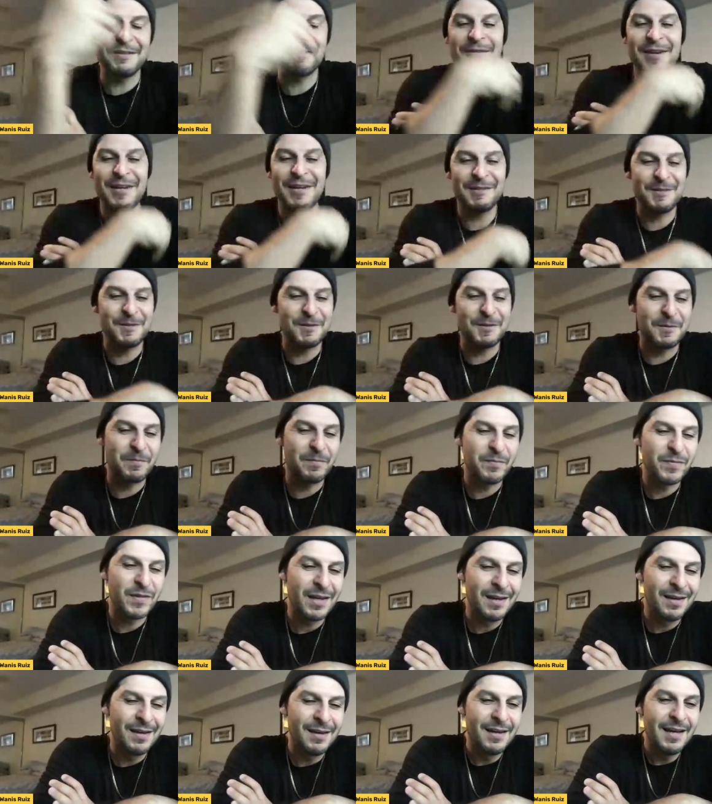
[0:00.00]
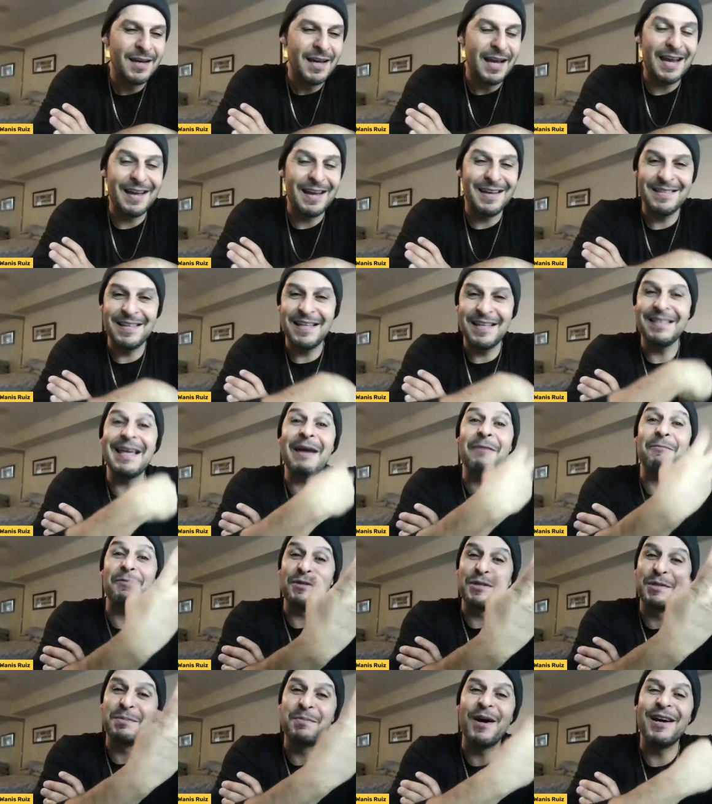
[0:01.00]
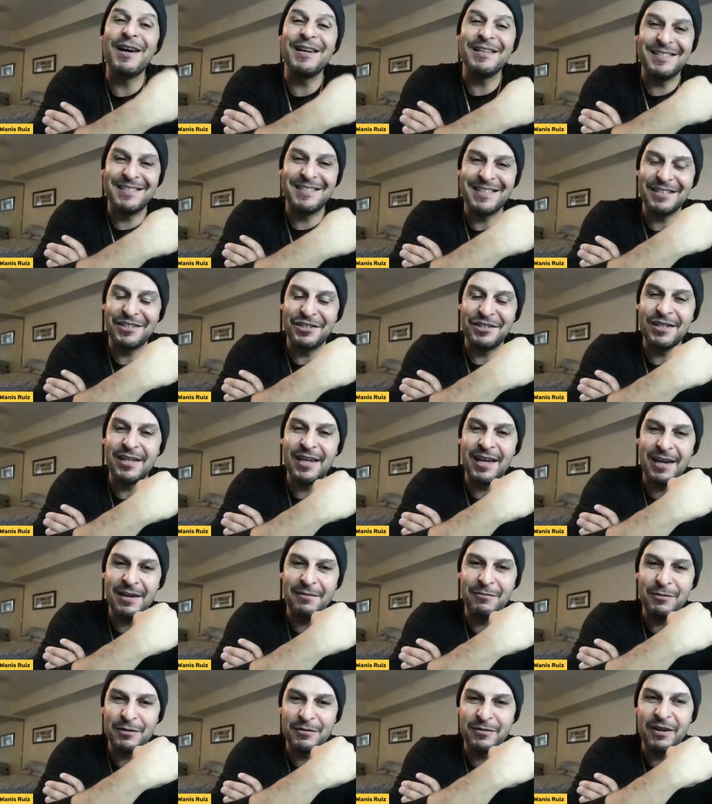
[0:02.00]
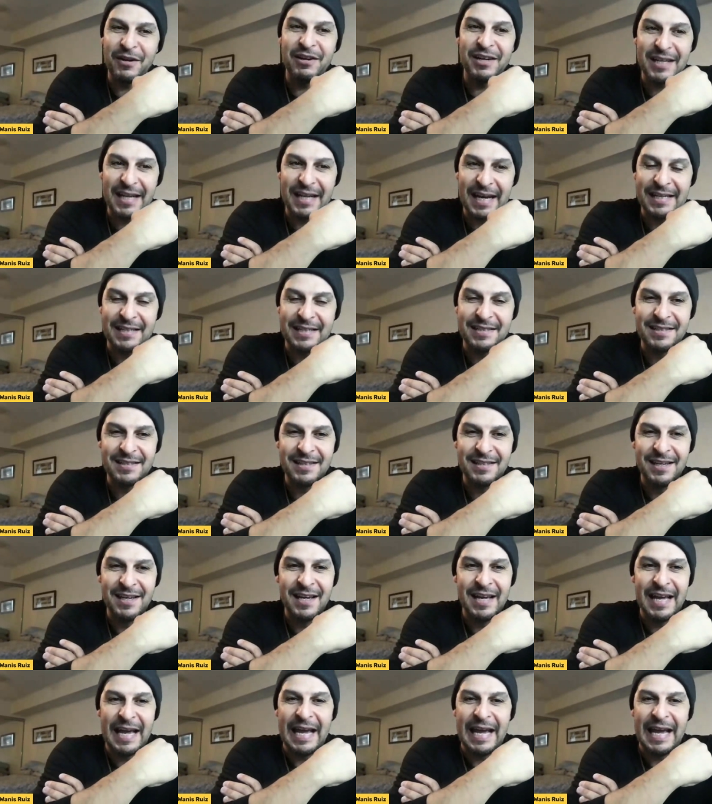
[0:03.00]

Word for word: the other actor. And then that response that she gave was very nice.